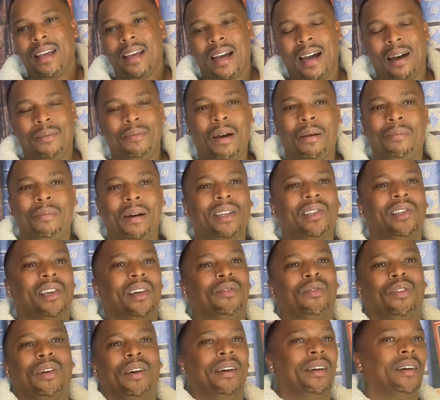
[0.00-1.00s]
I'm not much
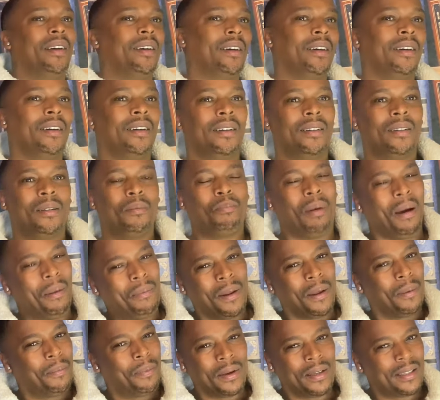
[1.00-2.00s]
of a
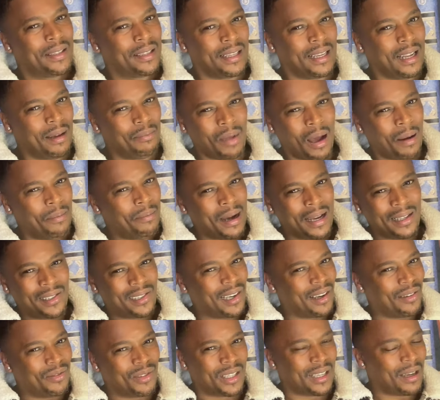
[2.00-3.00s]
public person. I'm not much
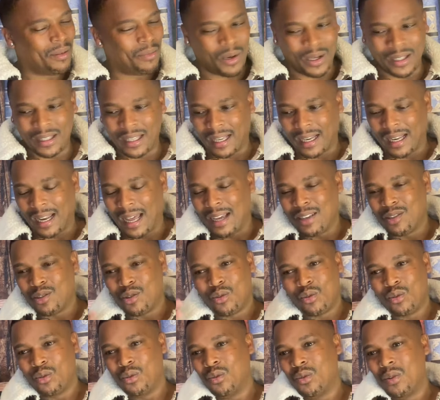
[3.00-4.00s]
of someone that likes
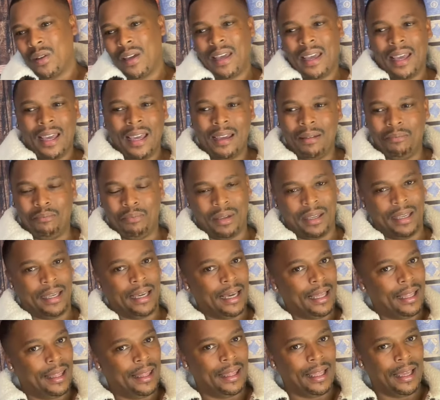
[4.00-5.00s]
to be
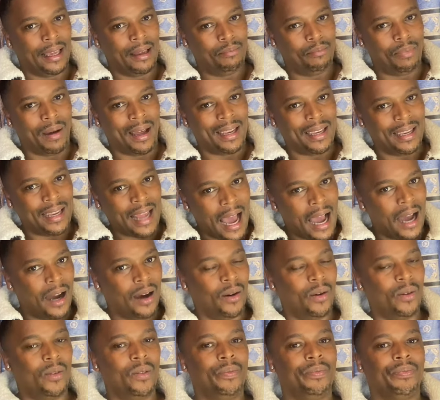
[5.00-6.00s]
here and there. But
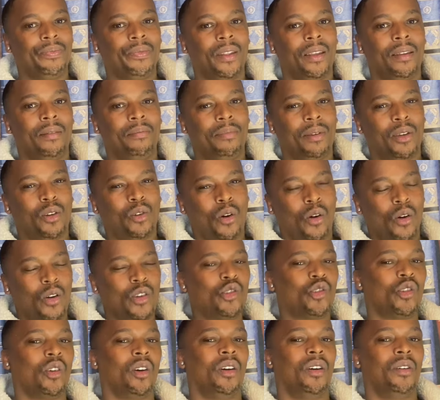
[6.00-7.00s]
now,
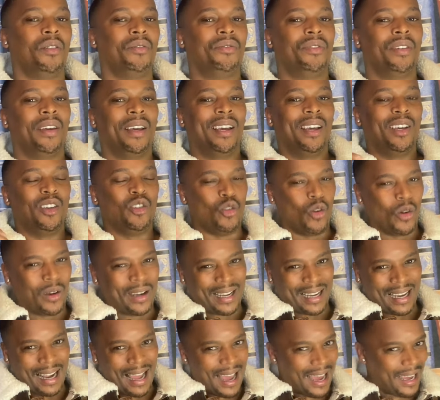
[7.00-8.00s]
because of your
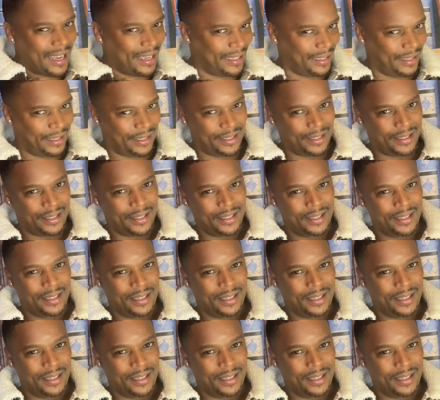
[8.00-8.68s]
cries